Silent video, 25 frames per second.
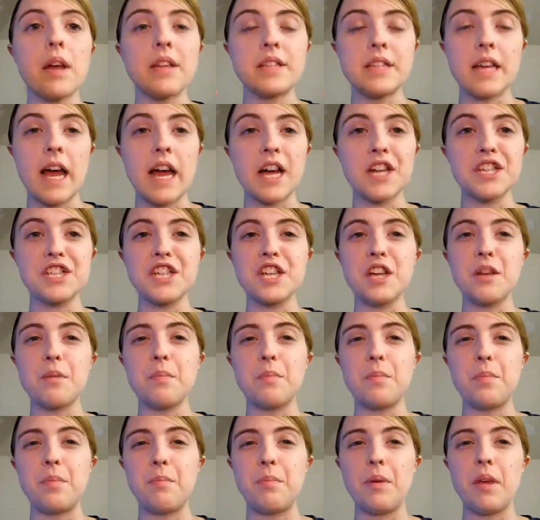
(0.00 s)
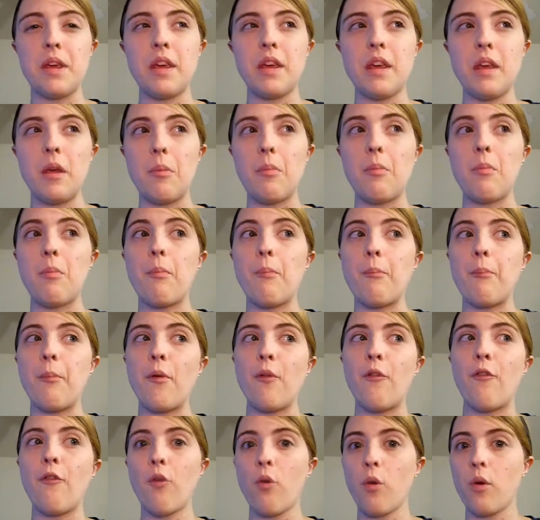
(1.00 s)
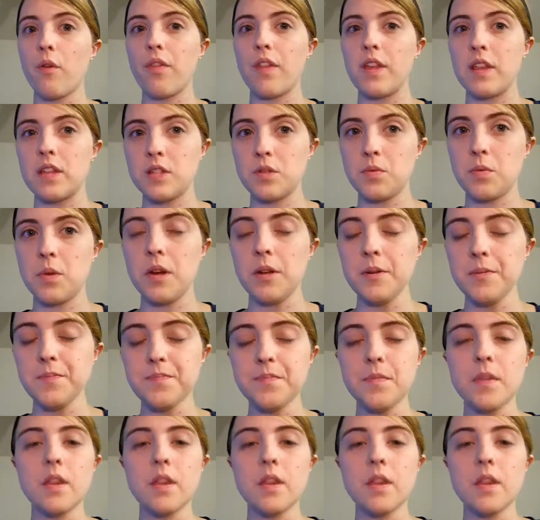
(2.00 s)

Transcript: It's actually going to be before this one.